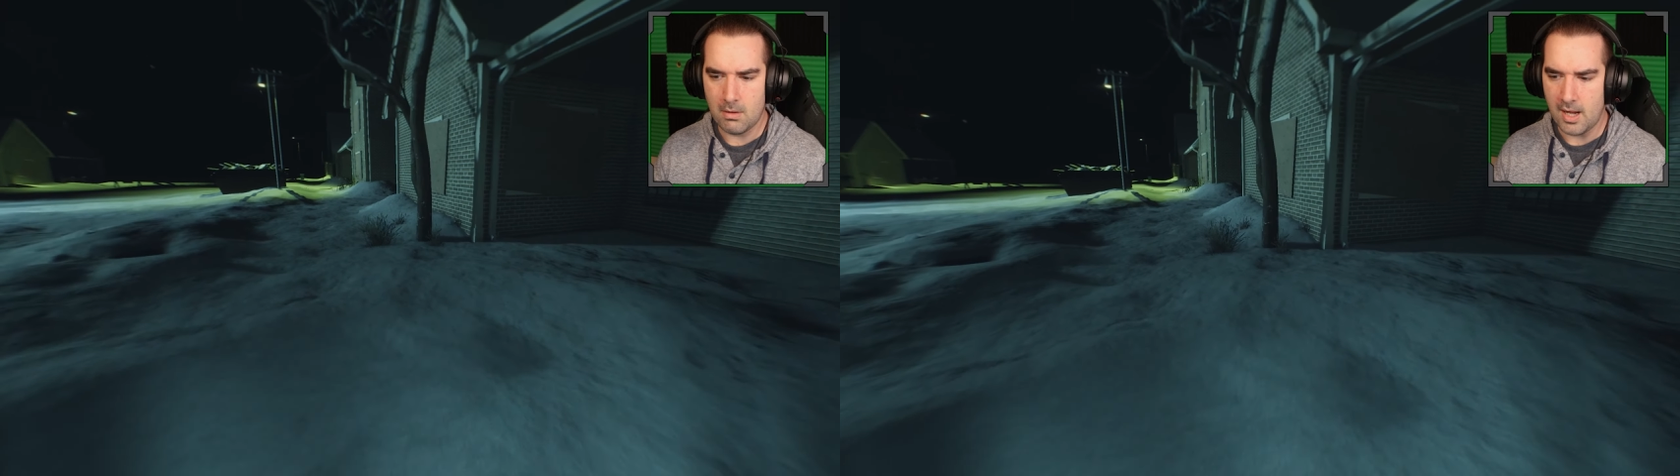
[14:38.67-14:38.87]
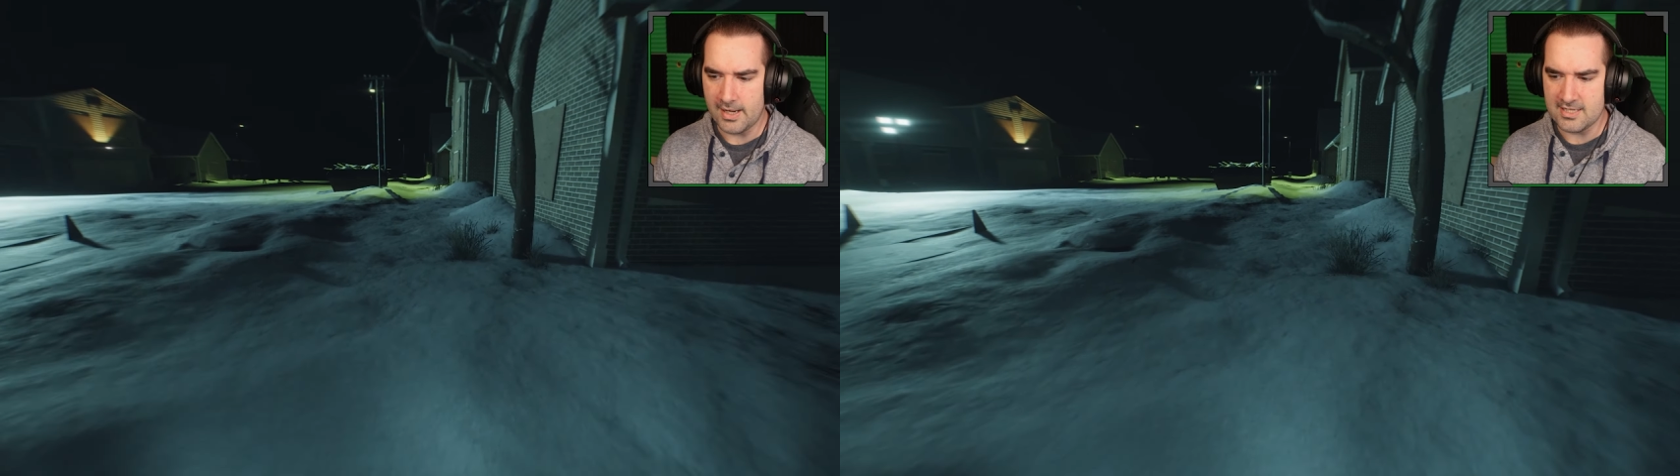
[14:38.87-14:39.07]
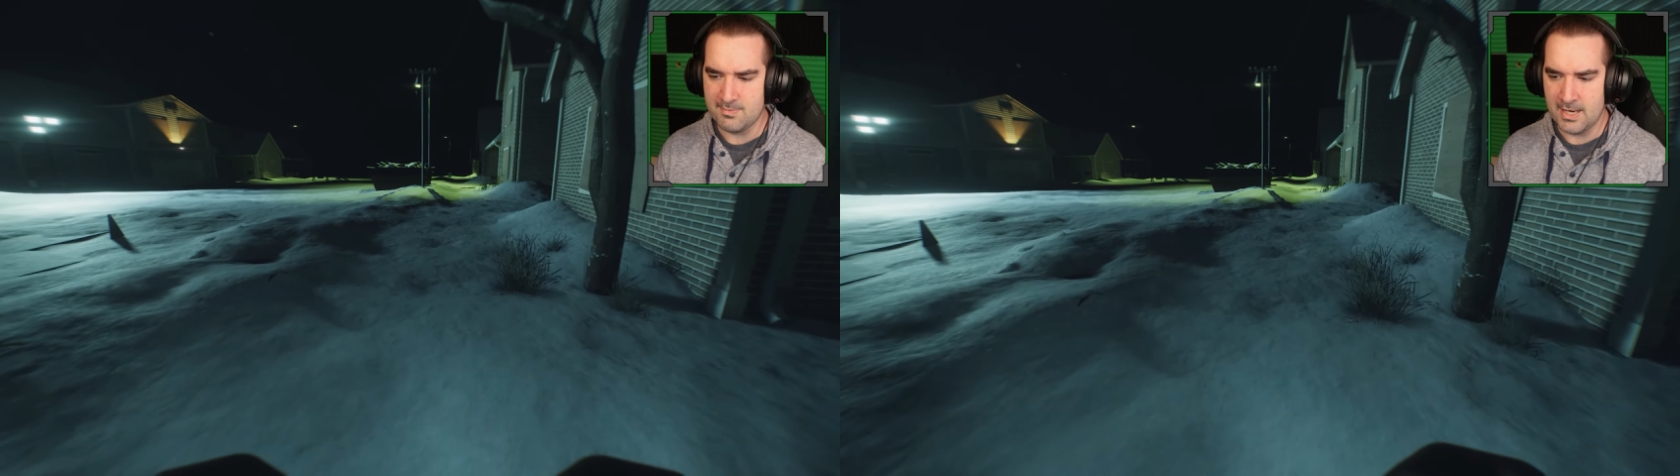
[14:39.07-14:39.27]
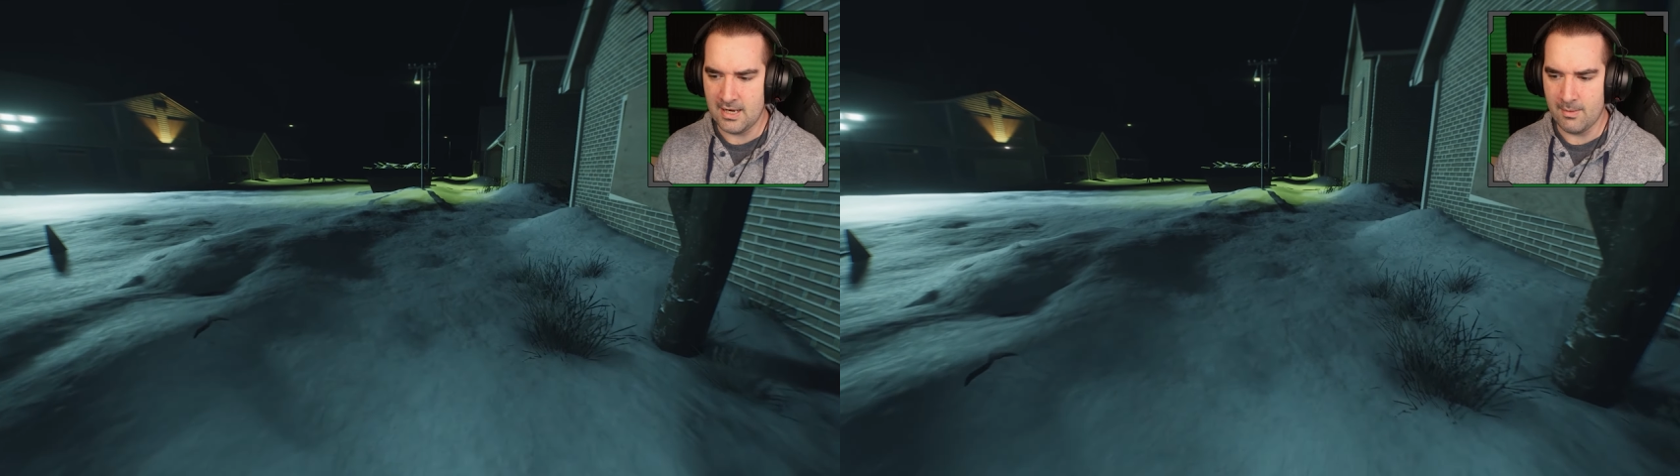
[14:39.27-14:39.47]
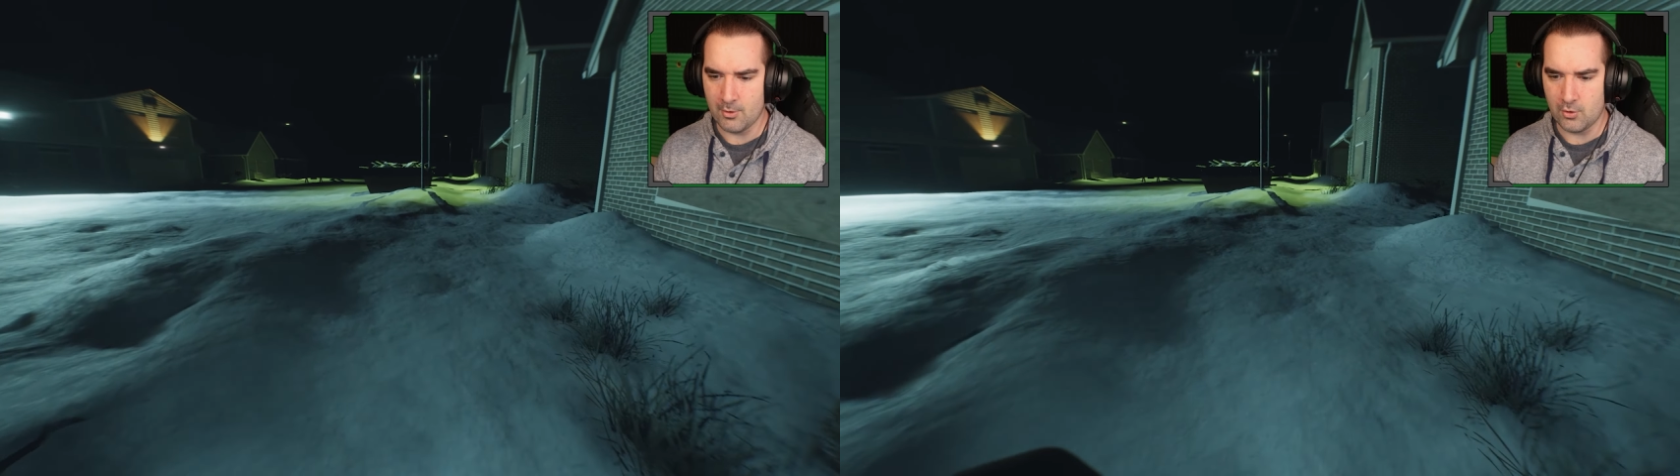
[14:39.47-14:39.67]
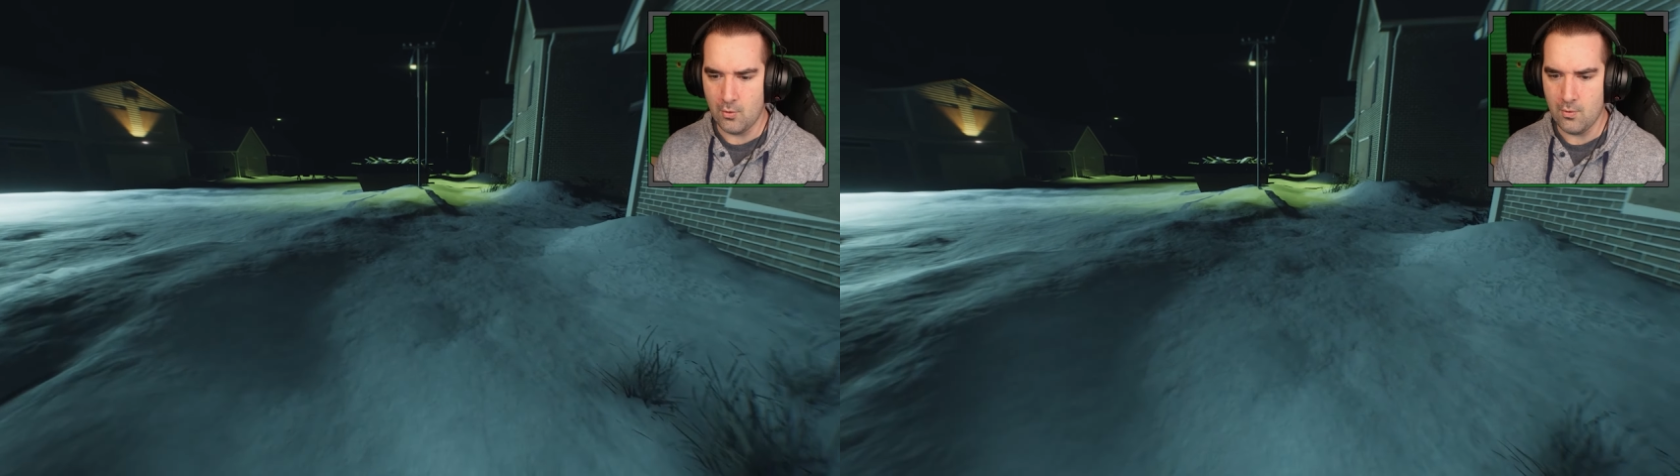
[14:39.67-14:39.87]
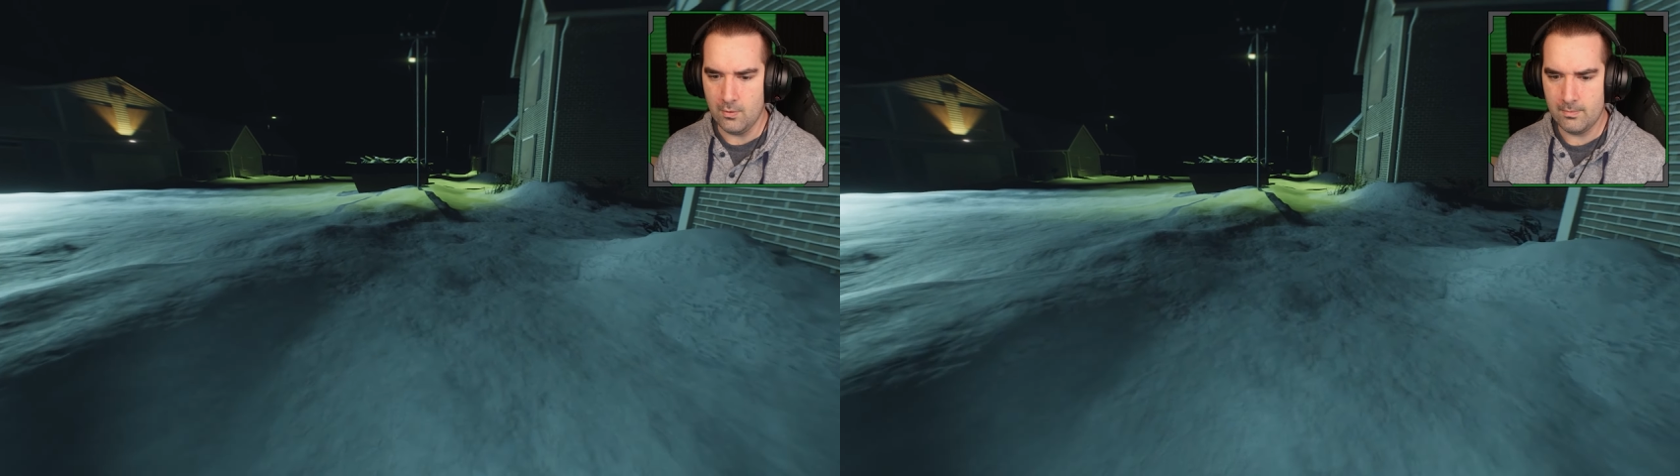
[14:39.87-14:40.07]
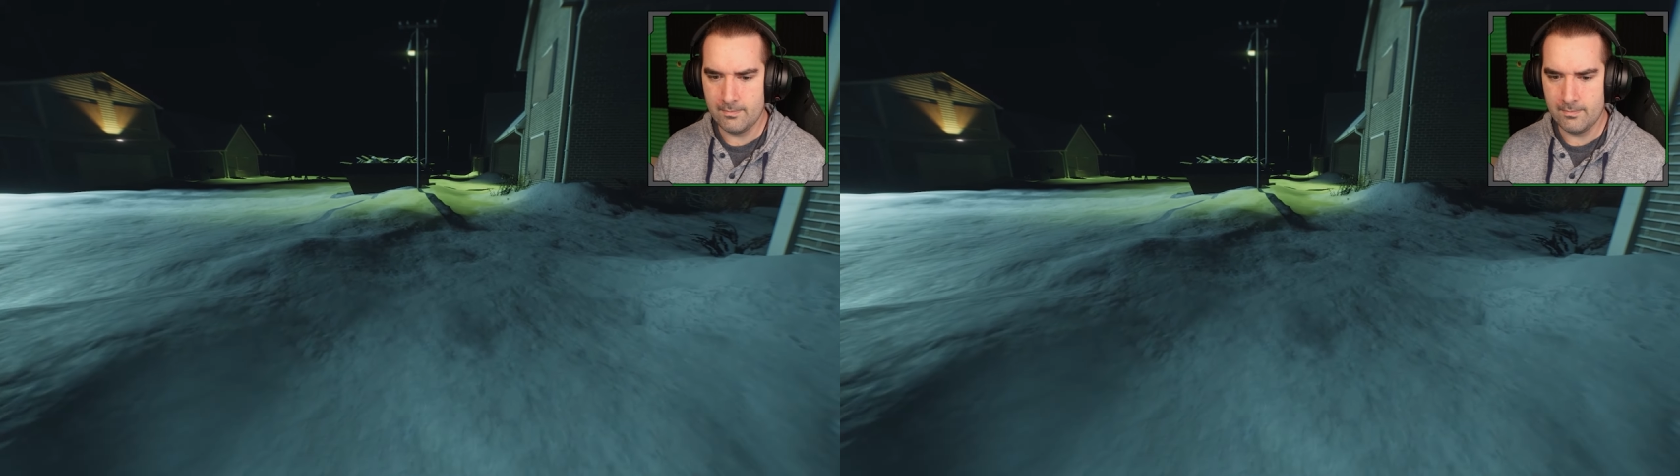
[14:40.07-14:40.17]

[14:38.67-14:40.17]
I guess me and him are cool.